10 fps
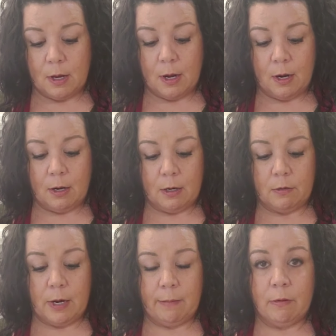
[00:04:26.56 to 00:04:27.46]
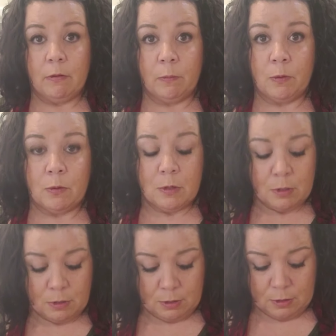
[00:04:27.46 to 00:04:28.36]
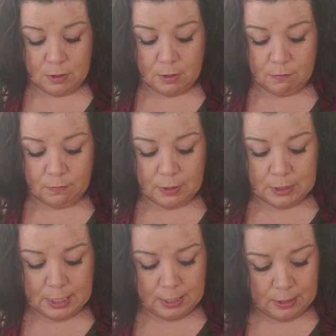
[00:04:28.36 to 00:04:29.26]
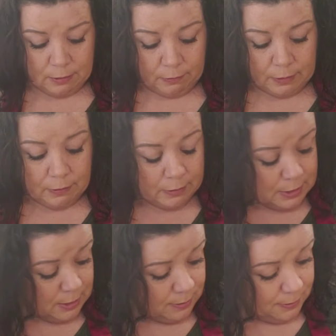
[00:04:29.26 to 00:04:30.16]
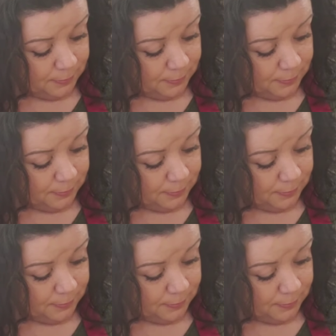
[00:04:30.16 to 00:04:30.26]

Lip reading: our tablespoon of Italian seasoning,